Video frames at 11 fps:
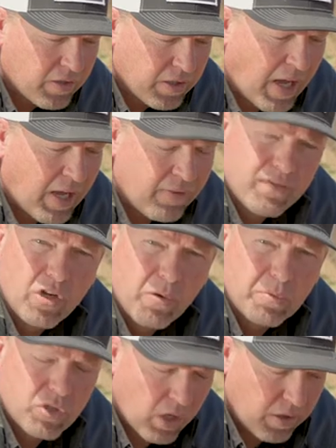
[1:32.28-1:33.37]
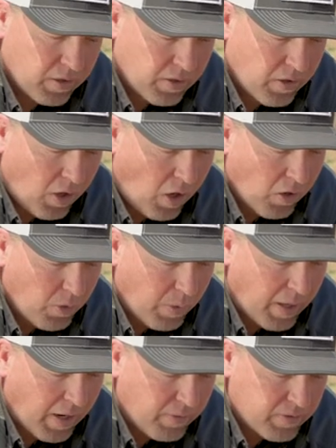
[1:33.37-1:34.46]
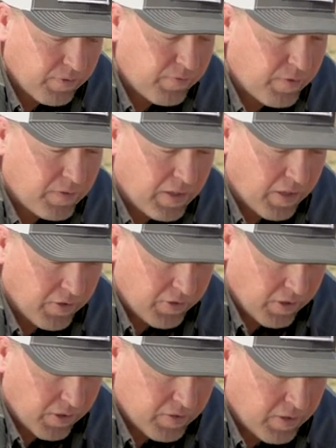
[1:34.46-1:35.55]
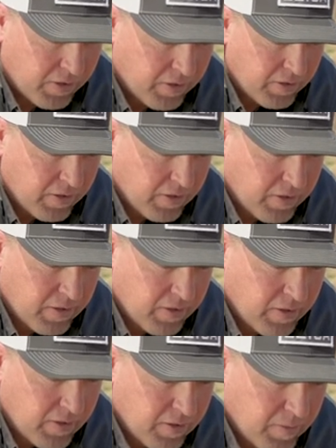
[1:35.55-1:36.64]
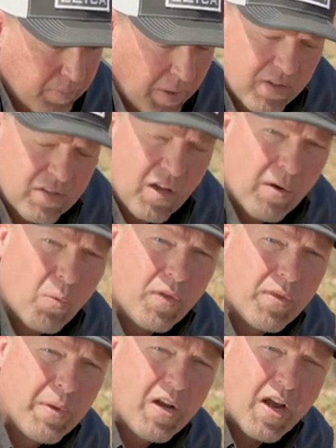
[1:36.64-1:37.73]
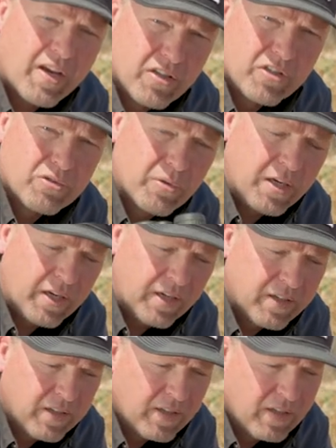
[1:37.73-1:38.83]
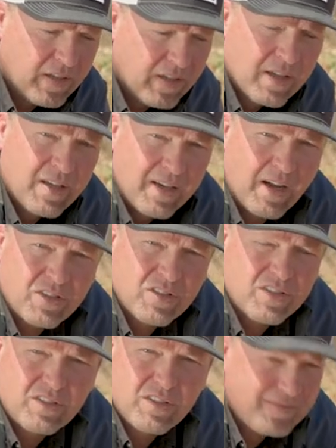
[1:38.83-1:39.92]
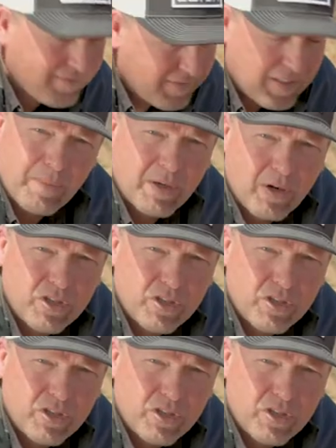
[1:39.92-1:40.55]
live dope chart all the way out to 1500 yards here based on what the binocular's reading, not just time to go